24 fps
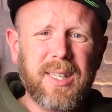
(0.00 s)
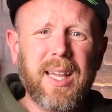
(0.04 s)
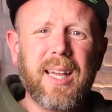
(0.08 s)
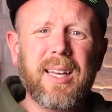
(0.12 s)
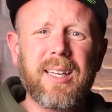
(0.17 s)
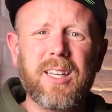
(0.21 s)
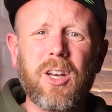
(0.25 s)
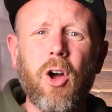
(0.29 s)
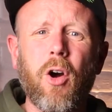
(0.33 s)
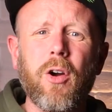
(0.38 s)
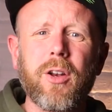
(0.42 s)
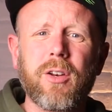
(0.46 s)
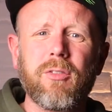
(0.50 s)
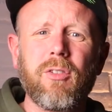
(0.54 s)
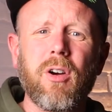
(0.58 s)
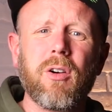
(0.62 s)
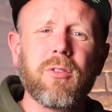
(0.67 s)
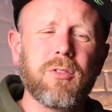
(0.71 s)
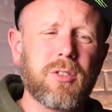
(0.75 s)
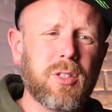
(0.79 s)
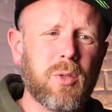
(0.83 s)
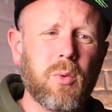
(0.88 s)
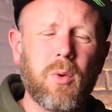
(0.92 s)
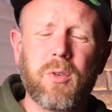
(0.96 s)
Getting
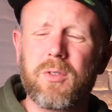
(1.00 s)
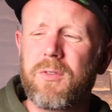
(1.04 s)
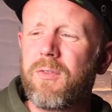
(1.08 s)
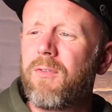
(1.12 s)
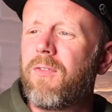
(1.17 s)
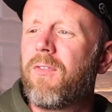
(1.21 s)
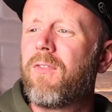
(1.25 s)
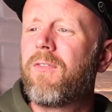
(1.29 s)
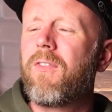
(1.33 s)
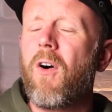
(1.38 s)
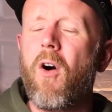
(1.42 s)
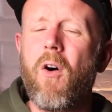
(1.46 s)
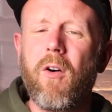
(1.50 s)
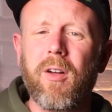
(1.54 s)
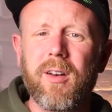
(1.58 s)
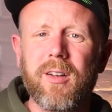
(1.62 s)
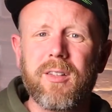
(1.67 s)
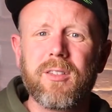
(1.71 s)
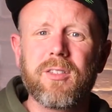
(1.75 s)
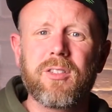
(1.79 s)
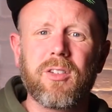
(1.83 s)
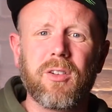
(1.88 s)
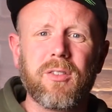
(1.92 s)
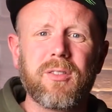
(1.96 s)
9-year-olds to watch
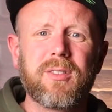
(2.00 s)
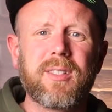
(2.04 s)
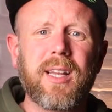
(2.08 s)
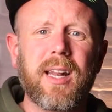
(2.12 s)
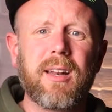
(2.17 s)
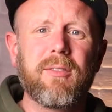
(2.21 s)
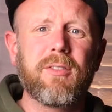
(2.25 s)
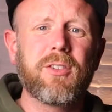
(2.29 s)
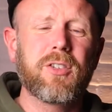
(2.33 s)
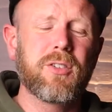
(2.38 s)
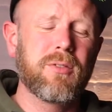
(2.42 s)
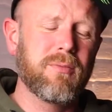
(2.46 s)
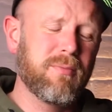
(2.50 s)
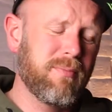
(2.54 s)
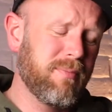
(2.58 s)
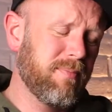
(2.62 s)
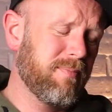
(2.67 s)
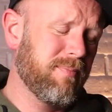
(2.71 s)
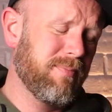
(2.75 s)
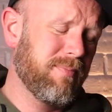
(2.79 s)
violence on television.